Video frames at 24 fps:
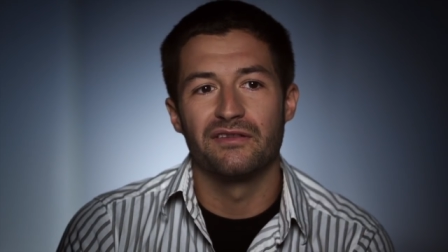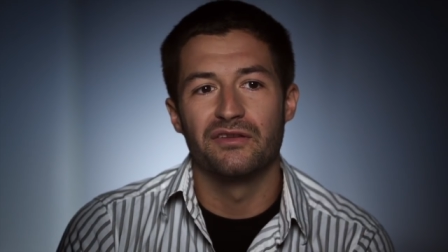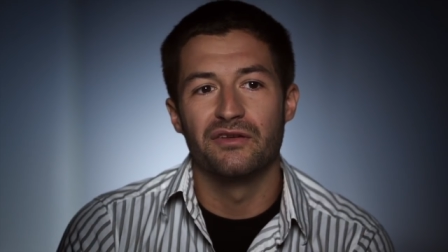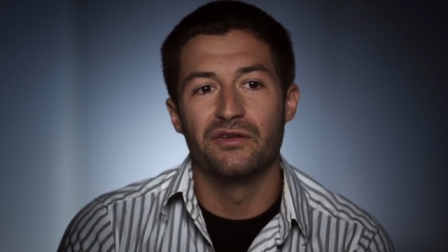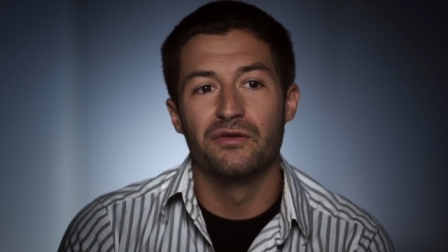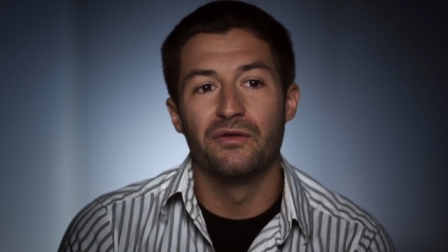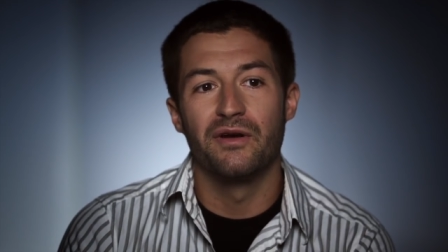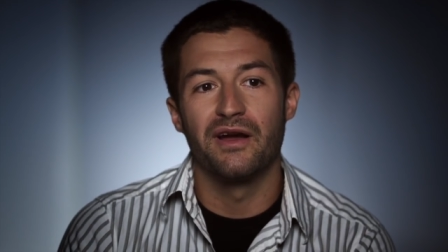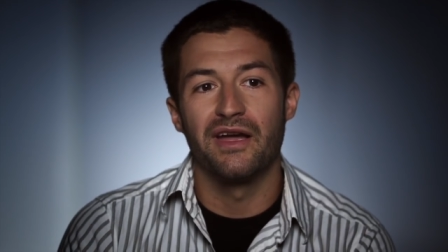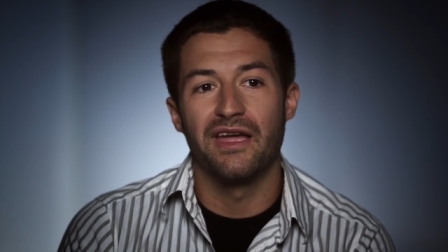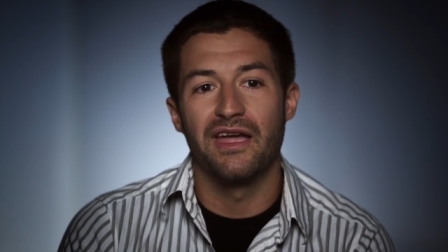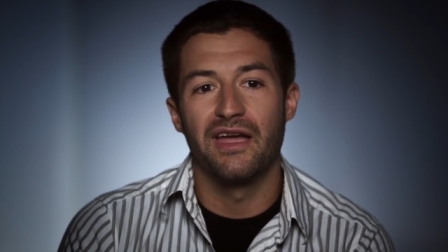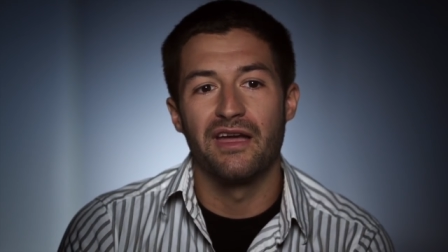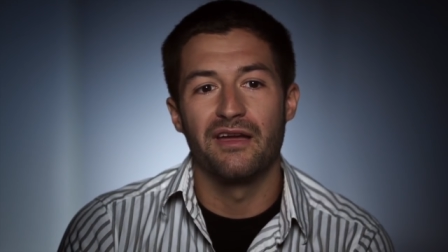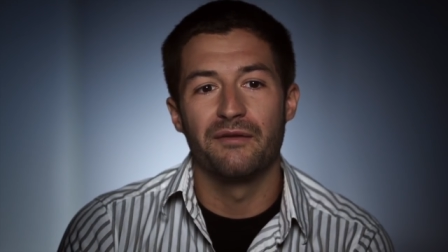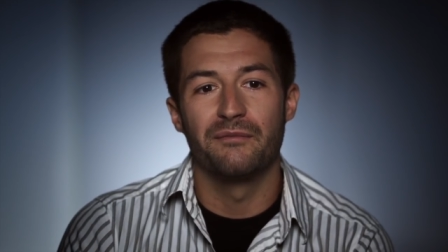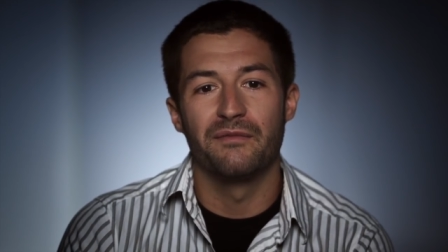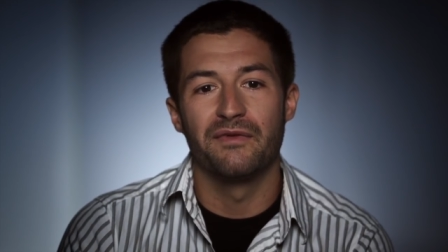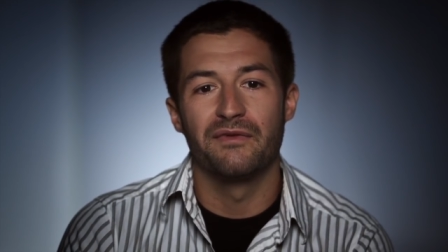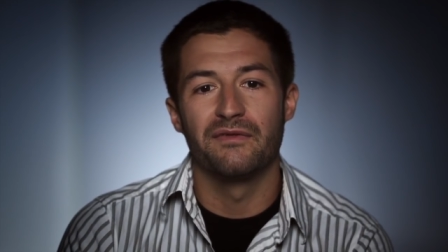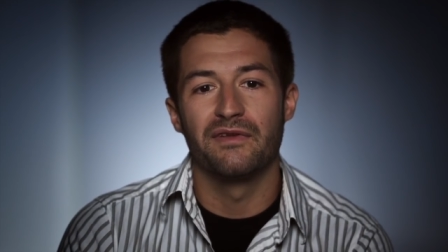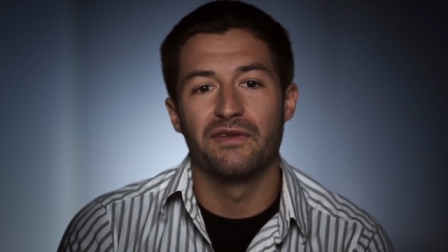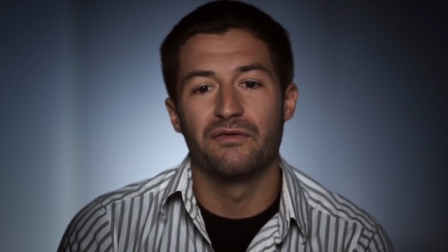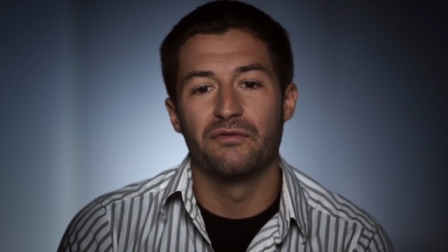who I
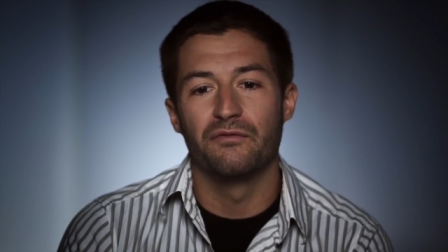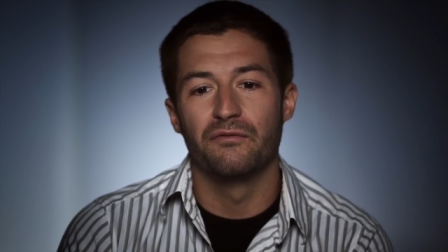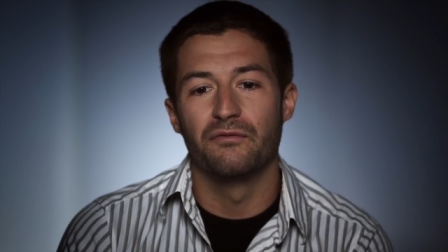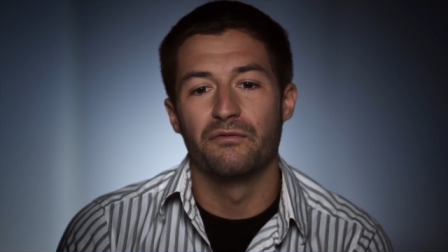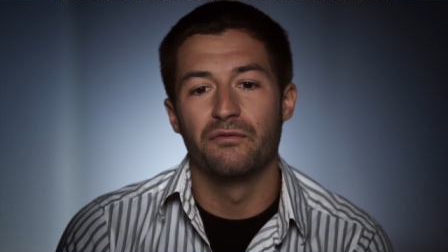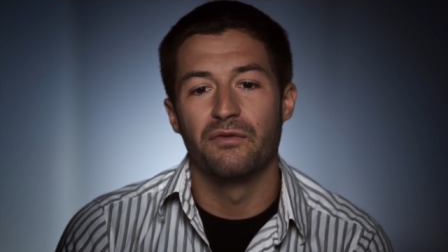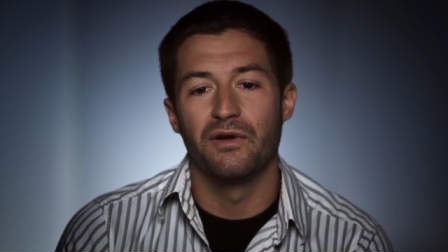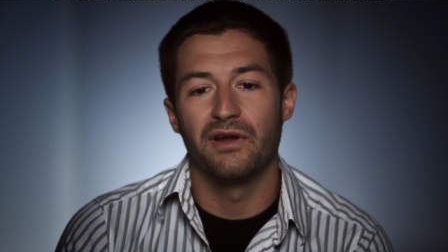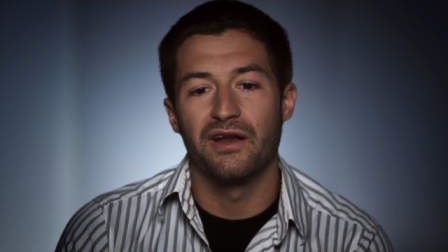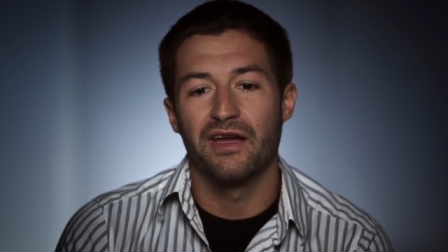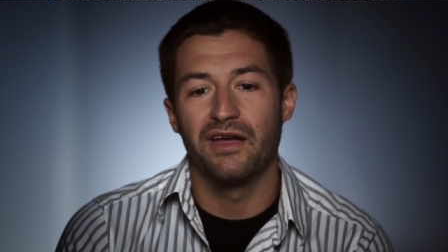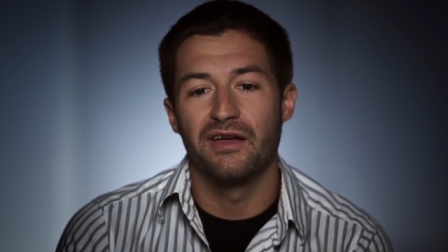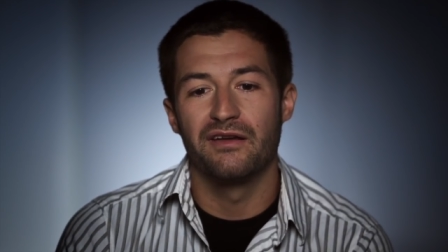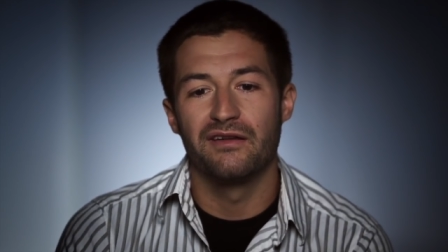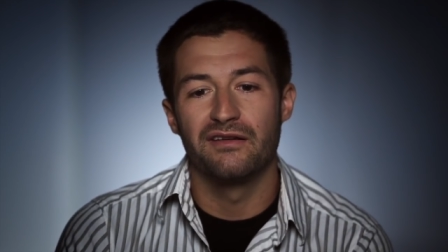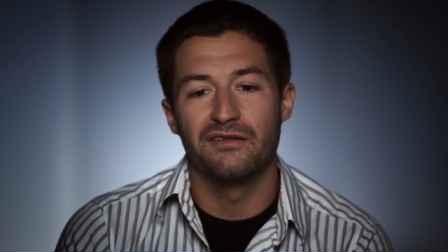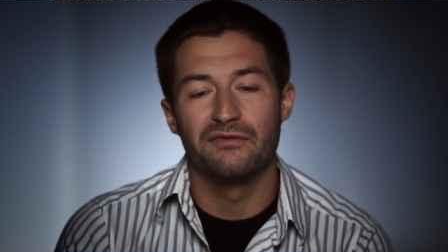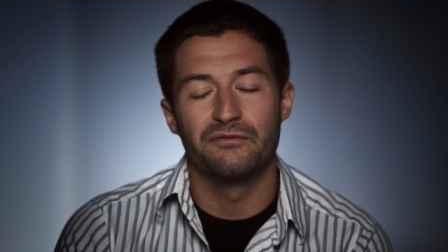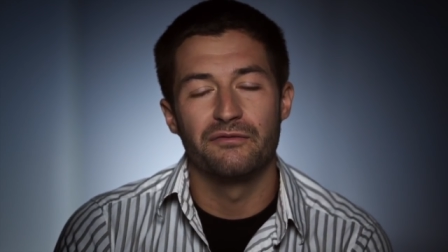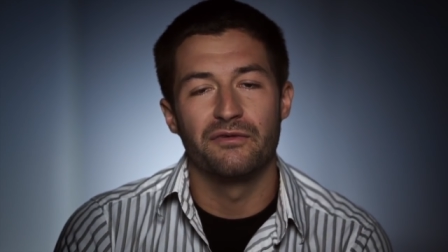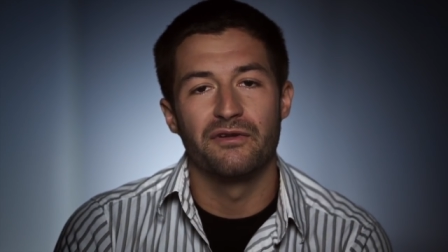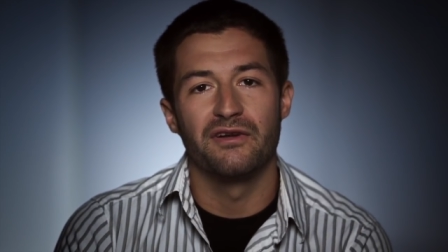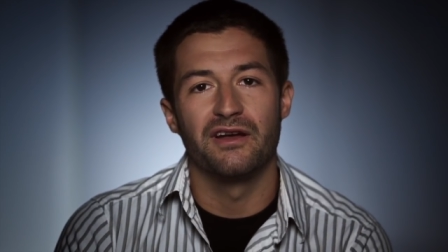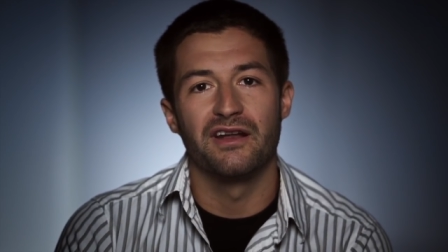am, what I
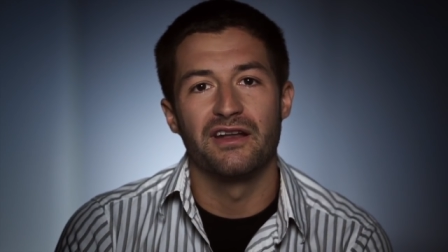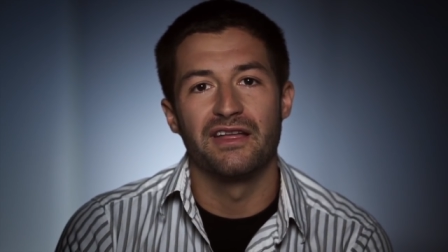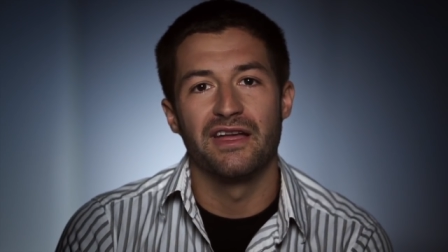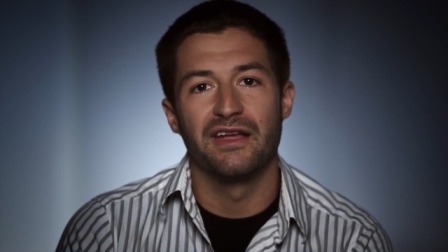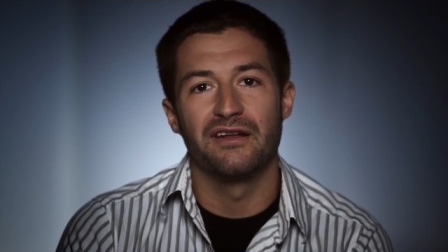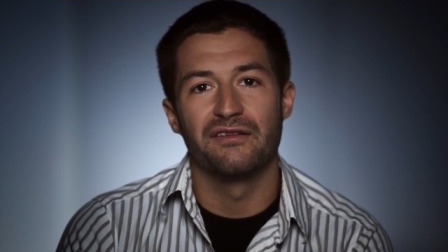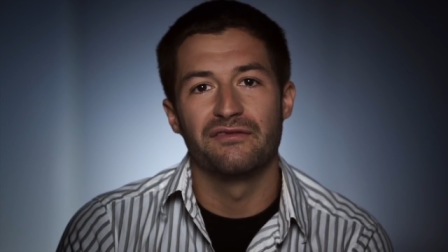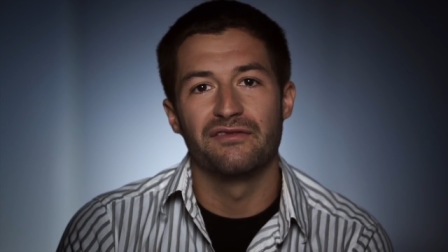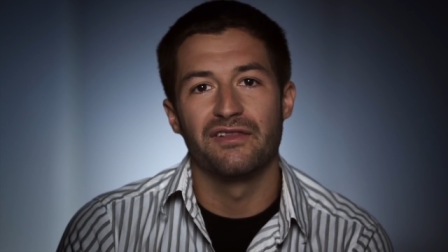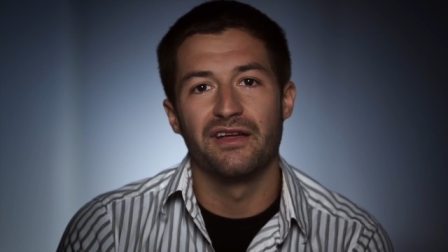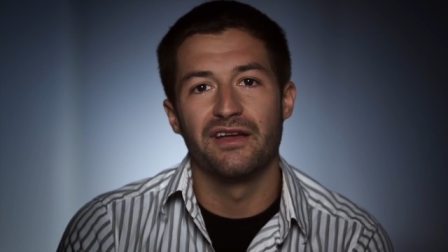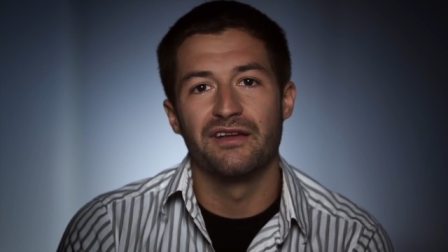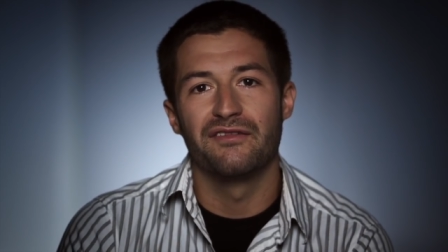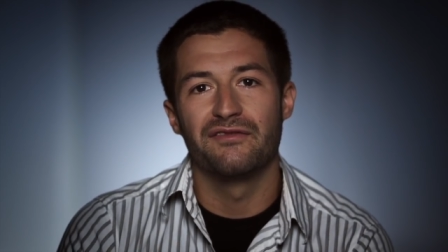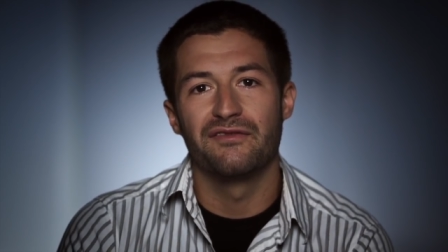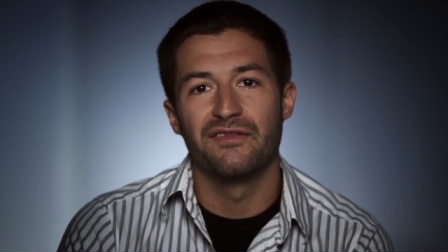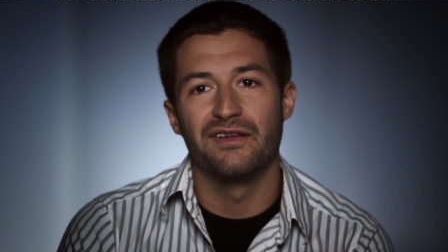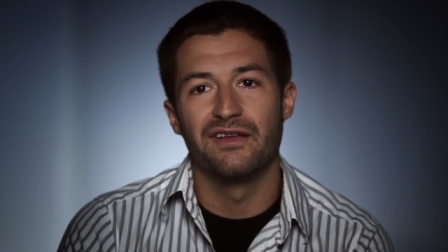want out of life.